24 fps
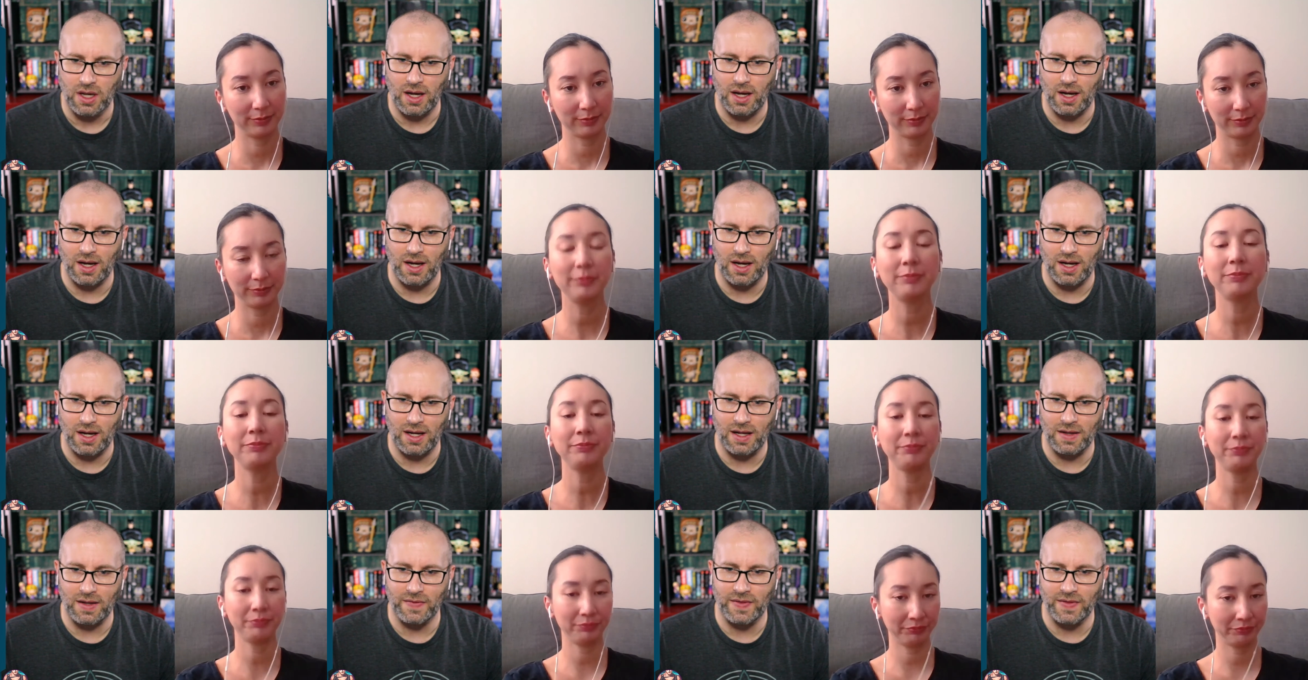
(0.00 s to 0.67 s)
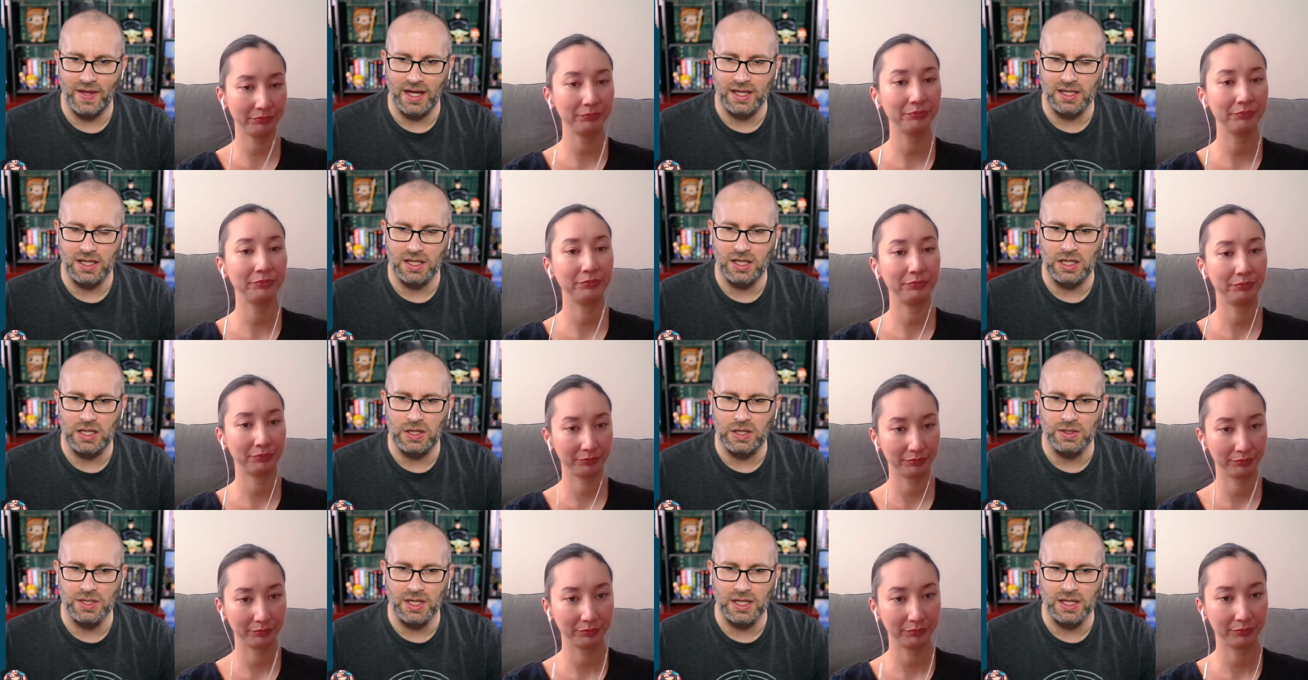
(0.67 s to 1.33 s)
Speaker 1: Uh, mm-hmm. That
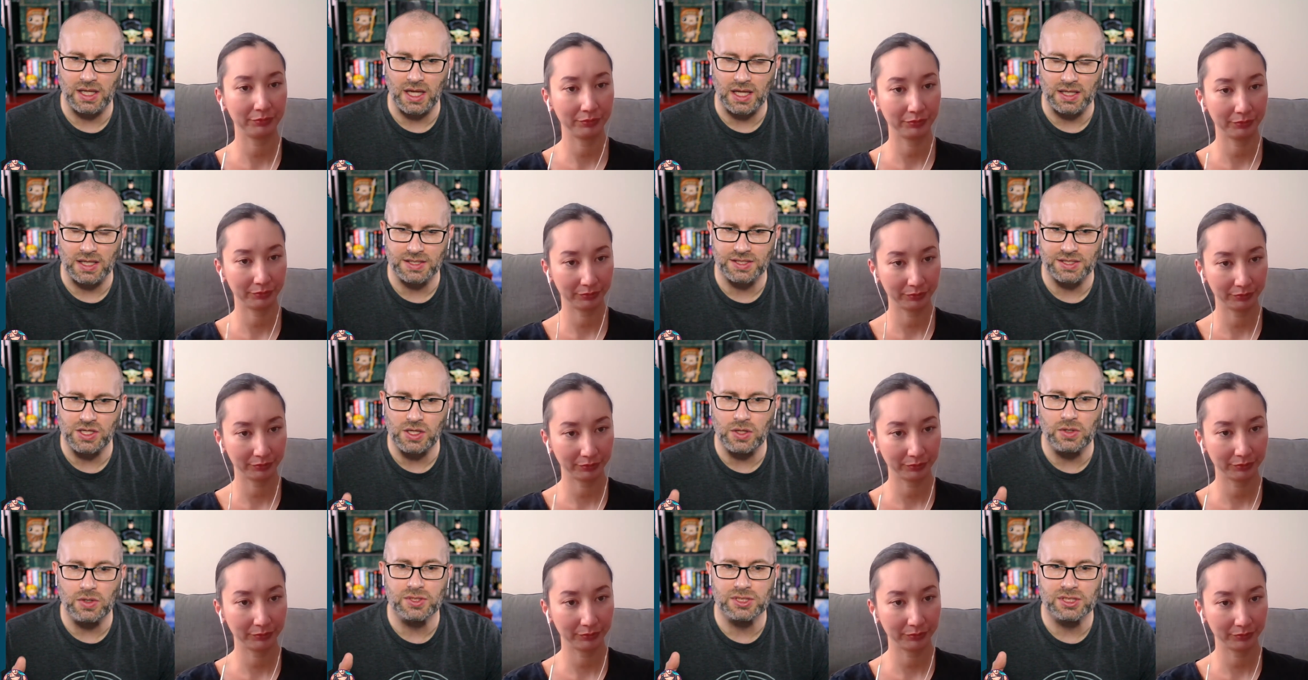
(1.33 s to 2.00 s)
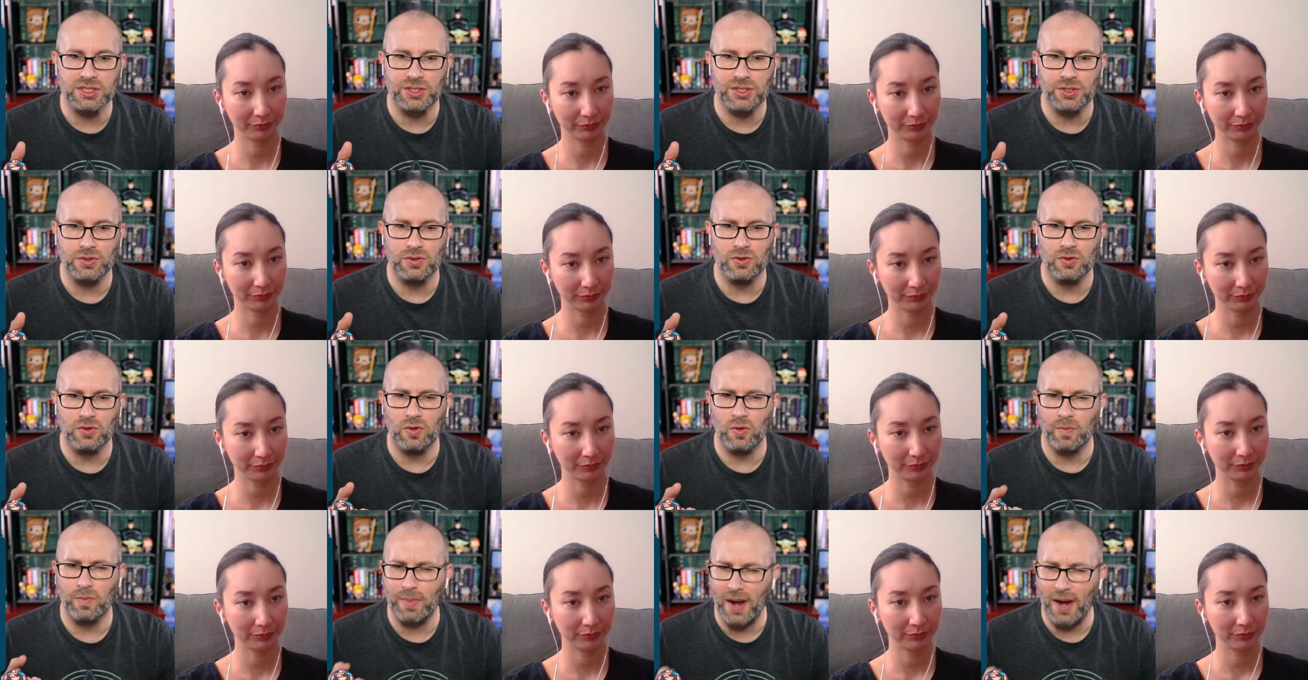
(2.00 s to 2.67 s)
you gets used
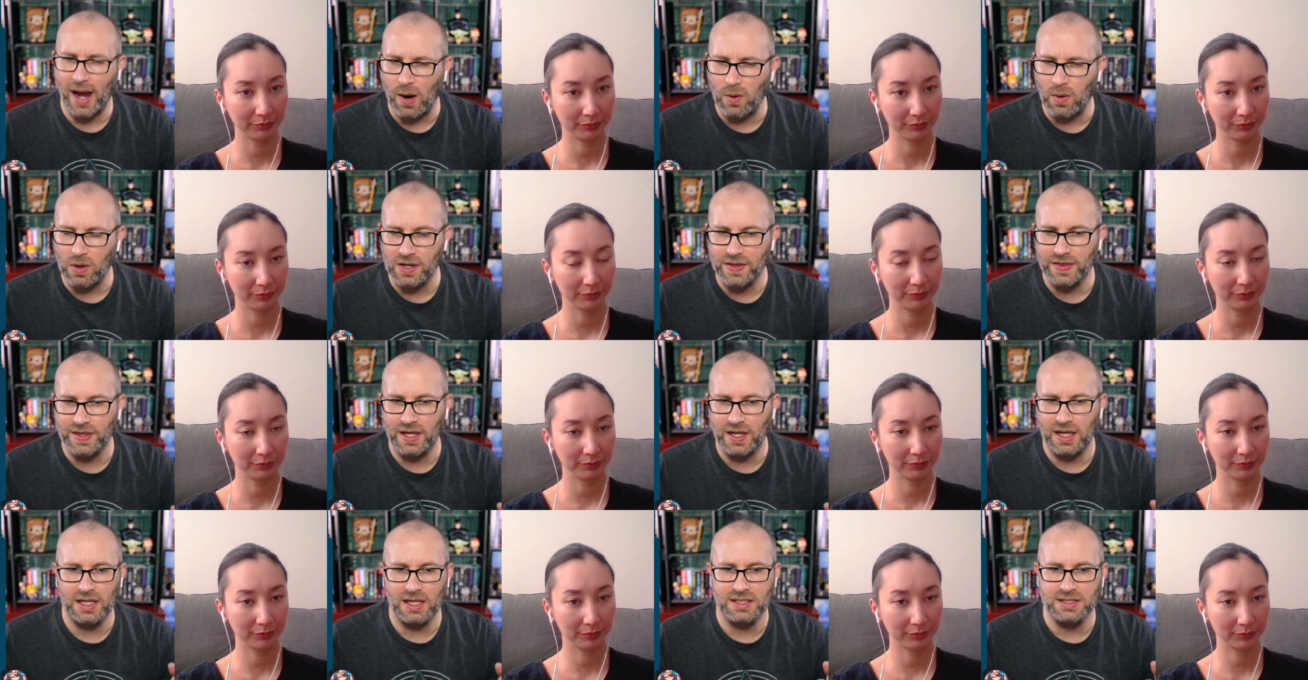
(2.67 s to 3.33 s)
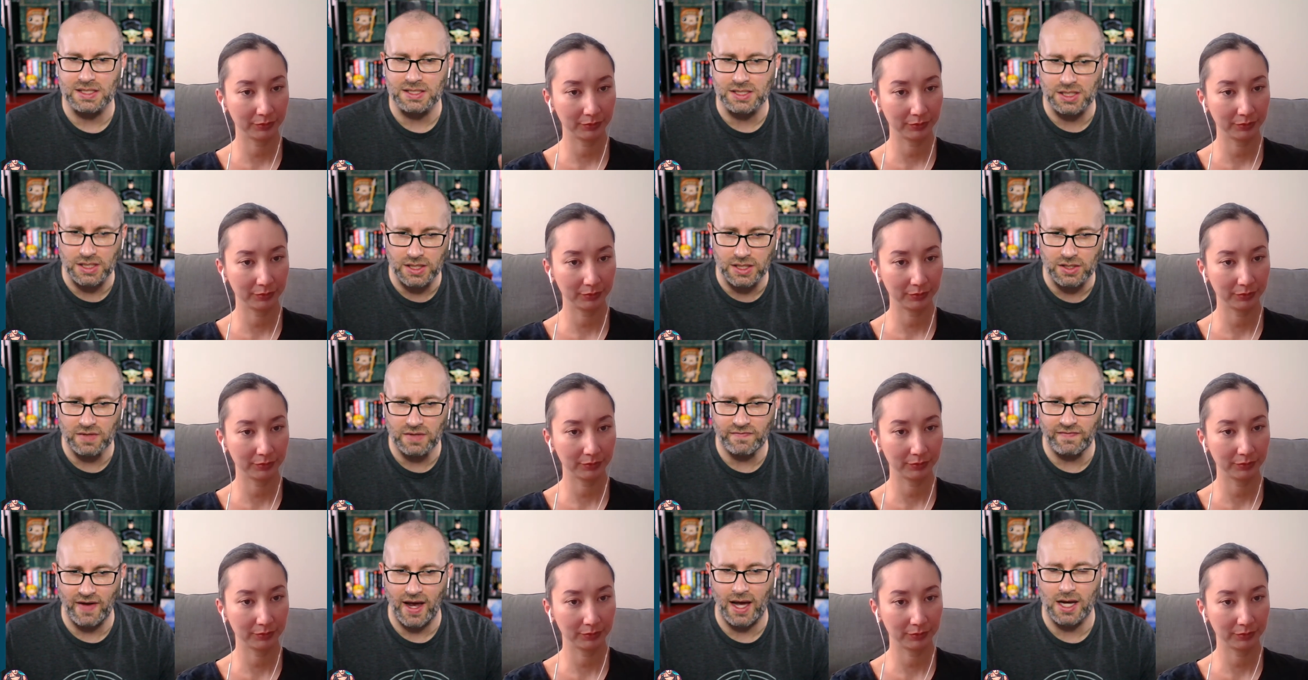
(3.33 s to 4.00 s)
to power things. It's
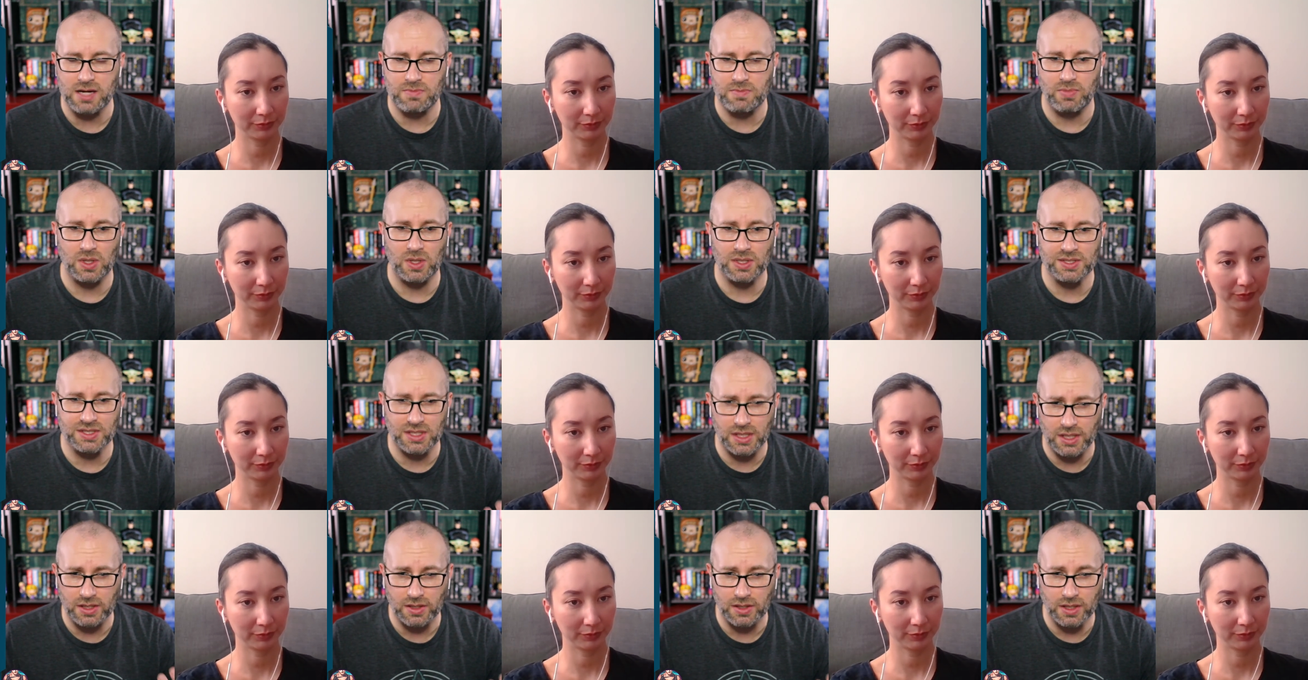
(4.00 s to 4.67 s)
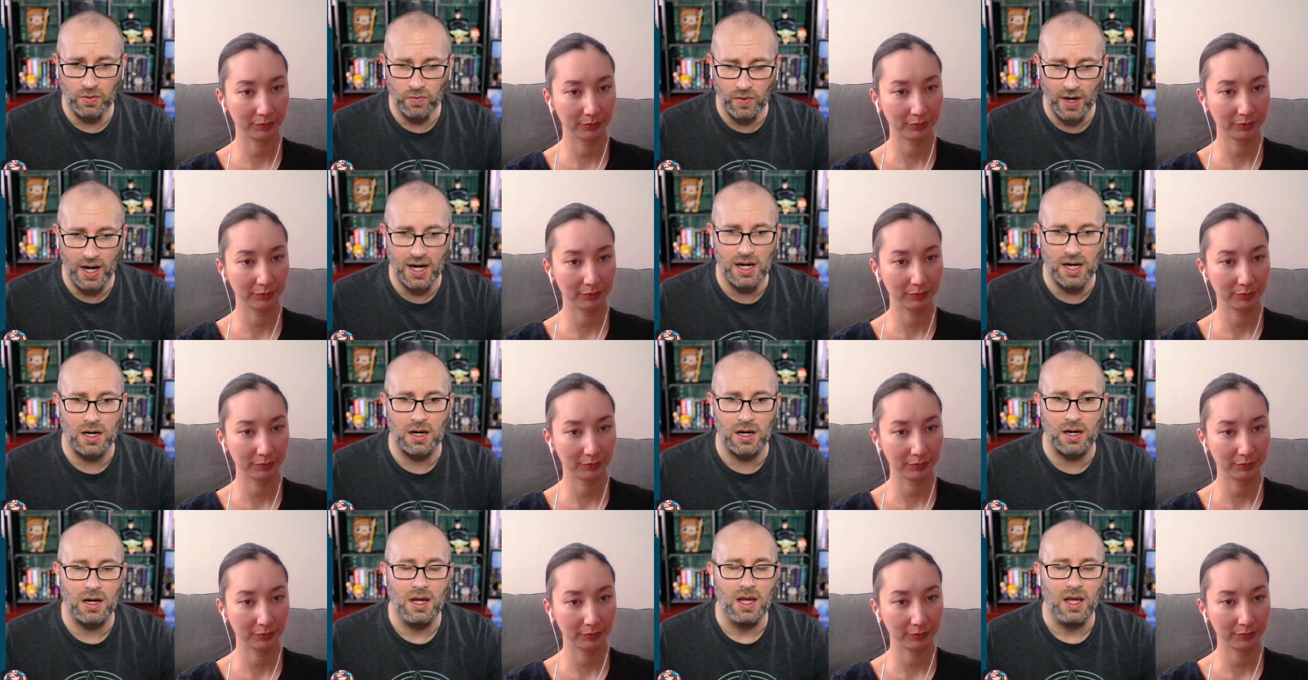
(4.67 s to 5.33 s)
clearly valuable. It's clearly
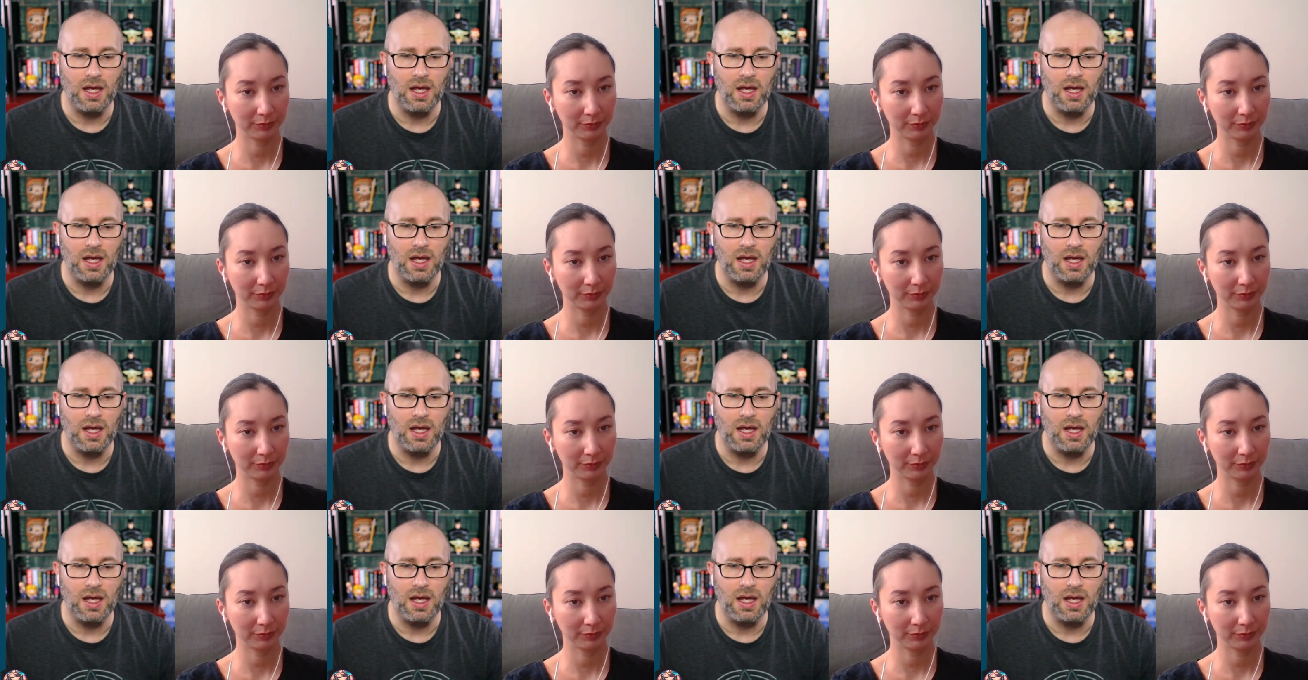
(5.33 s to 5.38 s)
rare.